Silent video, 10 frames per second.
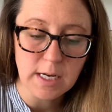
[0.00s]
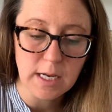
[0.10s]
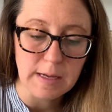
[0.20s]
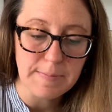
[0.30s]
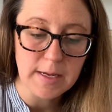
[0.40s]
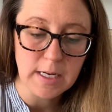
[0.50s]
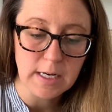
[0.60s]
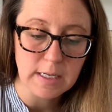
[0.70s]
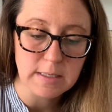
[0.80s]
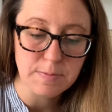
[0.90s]
him in
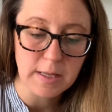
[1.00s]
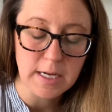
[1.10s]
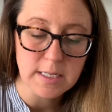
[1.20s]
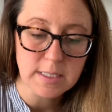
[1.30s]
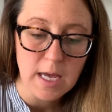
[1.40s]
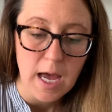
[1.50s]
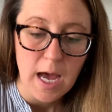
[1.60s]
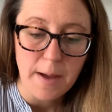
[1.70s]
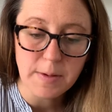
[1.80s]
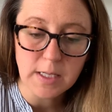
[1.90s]
his place.
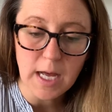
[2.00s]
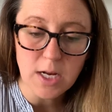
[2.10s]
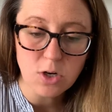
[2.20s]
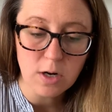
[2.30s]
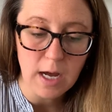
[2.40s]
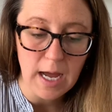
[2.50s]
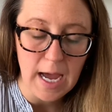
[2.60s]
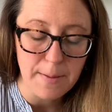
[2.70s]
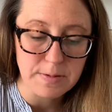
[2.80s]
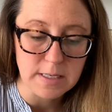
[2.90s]
"I'm glad you're not
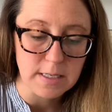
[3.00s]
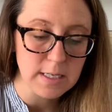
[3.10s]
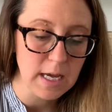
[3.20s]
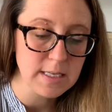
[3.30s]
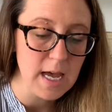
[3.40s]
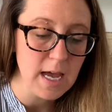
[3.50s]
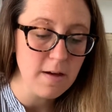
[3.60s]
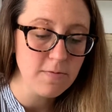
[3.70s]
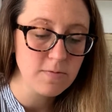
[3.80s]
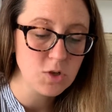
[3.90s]
absent. As I
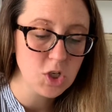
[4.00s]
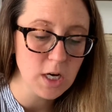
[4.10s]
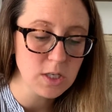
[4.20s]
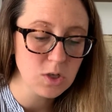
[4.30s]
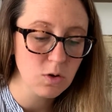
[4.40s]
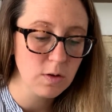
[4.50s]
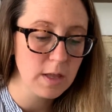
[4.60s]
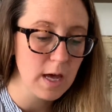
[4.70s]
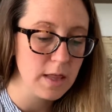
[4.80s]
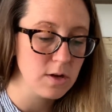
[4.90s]
have just told
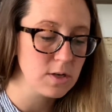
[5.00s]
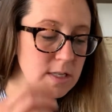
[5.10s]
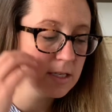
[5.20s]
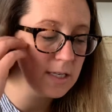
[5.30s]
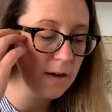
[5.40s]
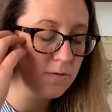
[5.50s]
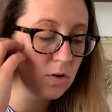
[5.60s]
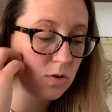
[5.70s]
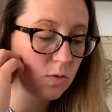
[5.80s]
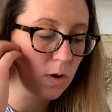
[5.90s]
the others, this
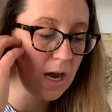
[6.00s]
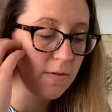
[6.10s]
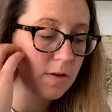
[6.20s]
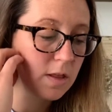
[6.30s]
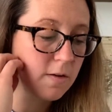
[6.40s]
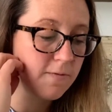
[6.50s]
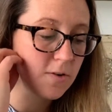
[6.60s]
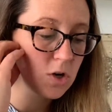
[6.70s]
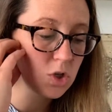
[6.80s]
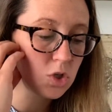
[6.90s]
afternoon we're having the
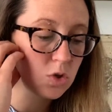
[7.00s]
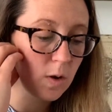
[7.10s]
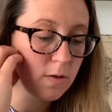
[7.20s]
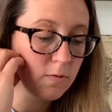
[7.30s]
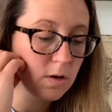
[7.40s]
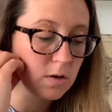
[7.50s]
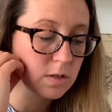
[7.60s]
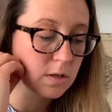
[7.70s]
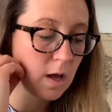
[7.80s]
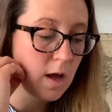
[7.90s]
first joint
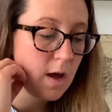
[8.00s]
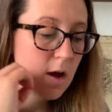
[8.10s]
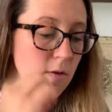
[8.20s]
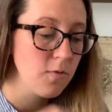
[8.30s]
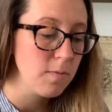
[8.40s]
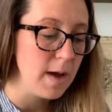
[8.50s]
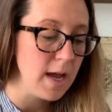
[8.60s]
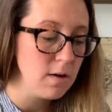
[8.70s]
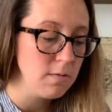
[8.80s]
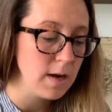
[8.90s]
rehearsal for
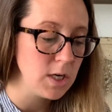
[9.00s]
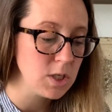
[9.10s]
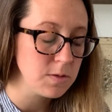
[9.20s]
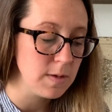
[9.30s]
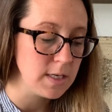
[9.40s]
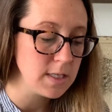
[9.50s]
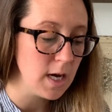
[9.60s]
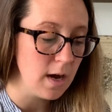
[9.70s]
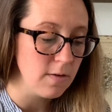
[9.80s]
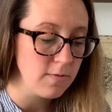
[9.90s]
my arrangement
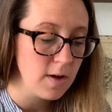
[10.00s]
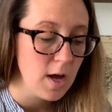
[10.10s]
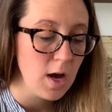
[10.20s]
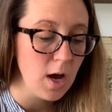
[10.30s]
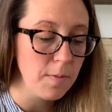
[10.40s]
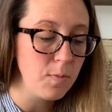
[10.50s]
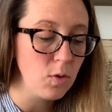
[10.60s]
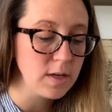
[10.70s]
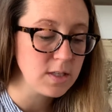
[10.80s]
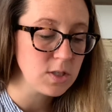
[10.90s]
of A
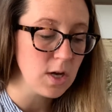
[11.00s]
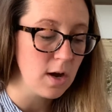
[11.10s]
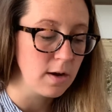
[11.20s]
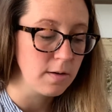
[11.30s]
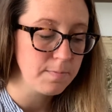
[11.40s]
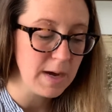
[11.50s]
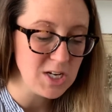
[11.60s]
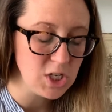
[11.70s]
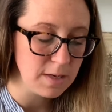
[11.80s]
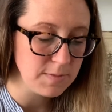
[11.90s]
Boy's Song by
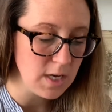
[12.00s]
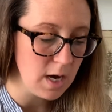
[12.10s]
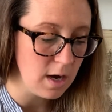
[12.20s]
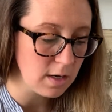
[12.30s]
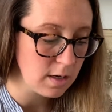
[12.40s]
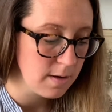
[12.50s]
James Hogg.